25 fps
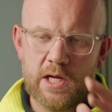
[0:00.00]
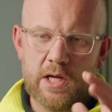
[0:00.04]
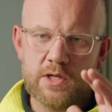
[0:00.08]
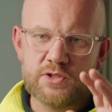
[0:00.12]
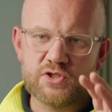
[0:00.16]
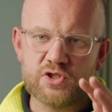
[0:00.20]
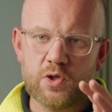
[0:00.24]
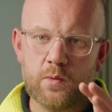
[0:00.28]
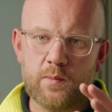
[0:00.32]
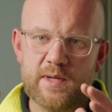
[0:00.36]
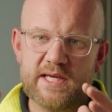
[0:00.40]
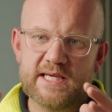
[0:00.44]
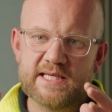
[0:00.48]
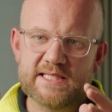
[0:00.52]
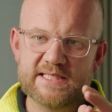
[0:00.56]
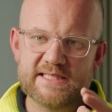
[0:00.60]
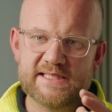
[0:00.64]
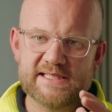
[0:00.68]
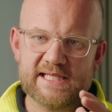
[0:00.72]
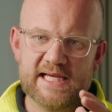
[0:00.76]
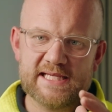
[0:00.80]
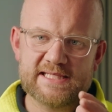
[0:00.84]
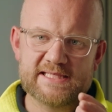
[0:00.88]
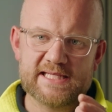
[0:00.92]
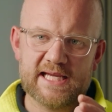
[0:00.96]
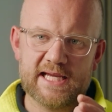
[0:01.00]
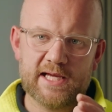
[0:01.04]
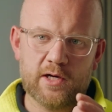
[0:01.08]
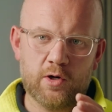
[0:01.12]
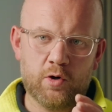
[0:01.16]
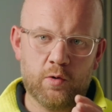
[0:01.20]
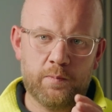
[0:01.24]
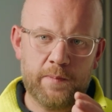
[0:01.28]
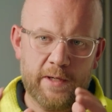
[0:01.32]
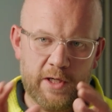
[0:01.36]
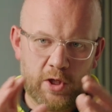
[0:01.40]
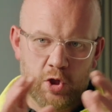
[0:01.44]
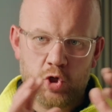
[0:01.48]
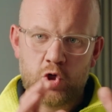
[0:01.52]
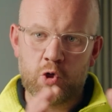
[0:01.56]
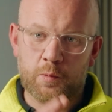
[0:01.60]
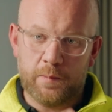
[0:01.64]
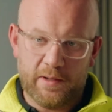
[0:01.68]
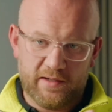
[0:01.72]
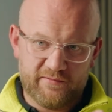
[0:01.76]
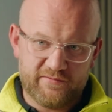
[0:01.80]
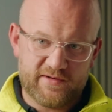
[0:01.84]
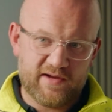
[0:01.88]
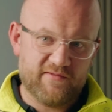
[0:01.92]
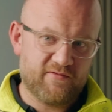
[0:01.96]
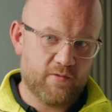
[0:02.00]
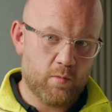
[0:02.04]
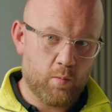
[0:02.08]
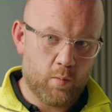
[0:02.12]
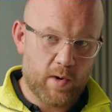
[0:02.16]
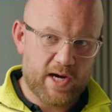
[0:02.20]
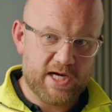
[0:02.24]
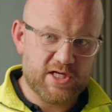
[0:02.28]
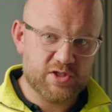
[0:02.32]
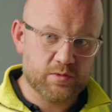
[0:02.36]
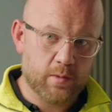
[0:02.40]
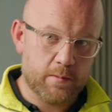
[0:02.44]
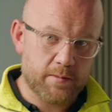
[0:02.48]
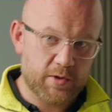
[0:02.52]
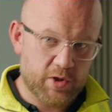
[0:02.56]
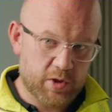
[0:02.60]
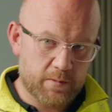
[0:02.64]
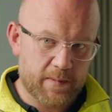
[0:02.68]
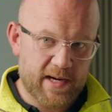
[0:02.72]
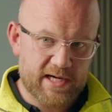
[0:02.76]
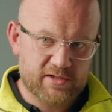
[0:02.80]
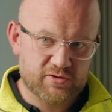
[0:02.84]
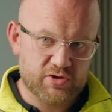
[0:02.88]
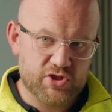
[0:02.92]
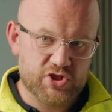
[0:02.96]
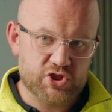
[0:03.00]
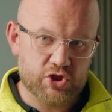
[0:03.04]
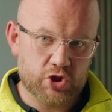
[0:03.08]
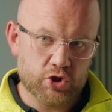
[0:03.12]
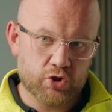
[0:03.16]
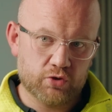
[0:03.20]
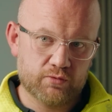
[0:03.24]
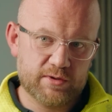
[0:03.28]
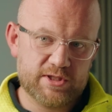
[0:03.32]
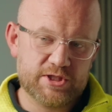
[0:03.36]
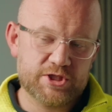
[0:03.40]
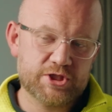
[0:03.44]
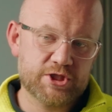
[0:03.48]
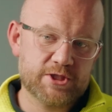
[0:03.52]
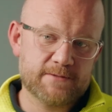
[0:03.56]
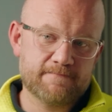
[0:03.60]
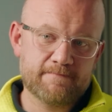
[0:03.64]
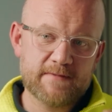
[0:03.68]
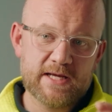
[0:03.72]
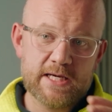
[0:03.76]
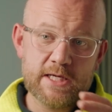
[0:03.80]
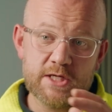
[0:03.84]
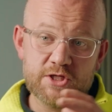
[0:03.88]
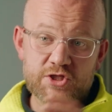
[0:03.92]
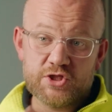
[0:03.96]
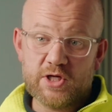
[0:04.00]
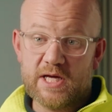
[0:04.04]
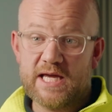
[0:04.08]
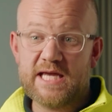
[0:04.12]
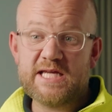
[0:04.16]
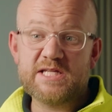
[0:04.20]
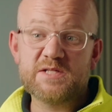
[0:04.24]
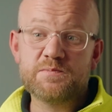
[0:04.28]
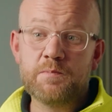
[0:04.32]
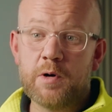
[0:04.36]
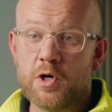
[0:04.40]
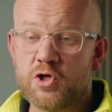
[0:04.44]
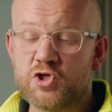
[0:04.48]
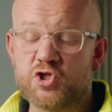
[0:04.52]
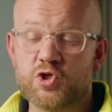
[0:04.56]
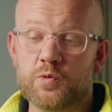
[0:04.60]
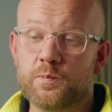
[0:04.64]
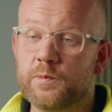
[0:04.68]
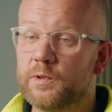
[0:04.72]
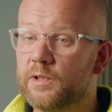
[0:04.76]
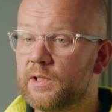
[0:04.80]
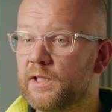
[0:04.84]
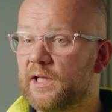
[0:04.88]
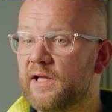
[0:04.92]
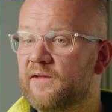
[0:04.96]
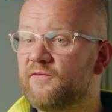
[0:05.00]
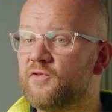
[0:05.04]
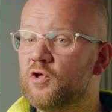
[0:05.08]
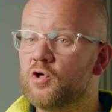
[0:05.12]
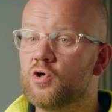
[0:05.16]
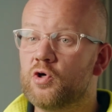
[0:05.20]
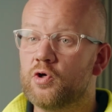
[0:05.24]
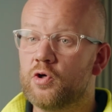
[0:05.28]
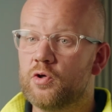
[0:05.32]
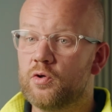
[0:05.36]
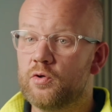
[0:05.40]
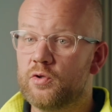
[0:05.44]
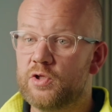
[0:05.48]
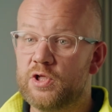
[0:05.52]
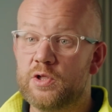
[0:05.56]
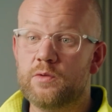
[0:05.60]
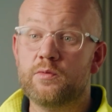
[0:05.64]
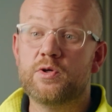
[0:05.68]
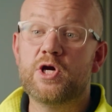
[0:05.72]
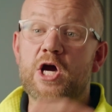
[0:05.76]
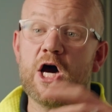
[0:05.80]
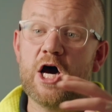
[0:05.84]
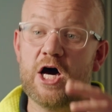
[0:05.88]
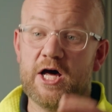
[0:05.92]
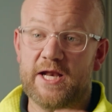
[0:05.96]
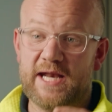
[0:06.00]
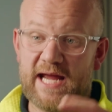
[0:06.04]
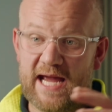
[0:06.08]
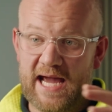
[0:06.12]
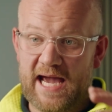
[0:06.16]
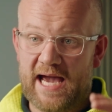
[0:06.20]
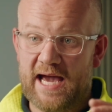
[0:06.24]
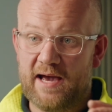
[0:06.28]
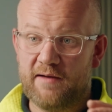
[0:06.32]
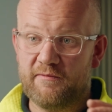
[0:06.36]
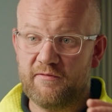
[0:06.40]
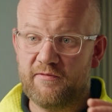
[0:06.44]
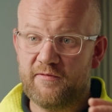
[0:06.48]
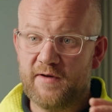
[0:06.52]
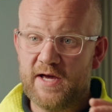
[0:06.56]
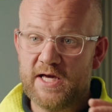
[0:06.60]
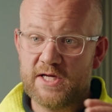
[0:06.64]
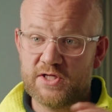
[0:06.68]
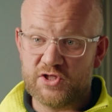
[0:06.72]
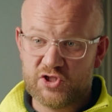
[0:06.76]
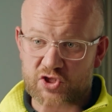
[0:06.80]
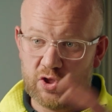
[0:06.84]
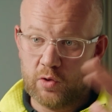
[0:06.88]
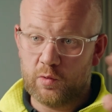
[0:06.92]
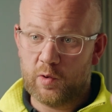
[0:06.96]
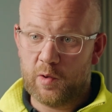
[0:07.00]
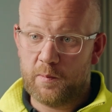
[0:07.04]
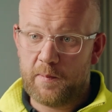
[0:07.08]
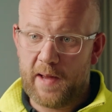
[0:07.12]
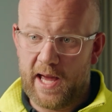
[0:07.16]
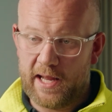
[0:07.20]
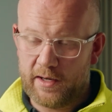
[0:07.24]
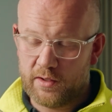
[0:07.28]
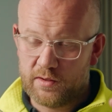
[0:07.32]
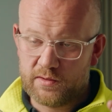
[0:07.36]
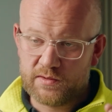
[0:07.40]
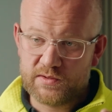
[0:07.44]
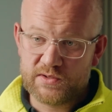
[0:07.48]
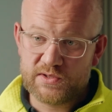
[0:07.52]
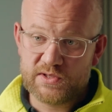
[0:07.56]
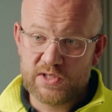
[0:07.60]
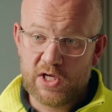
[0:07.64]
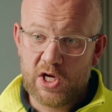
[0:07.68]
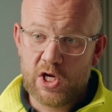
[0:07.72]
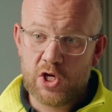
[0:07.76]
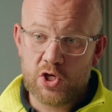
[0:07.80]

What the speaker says: So we can set it up in a couple of different ways when we do battery storage. So it is possible if you can't have solar panels,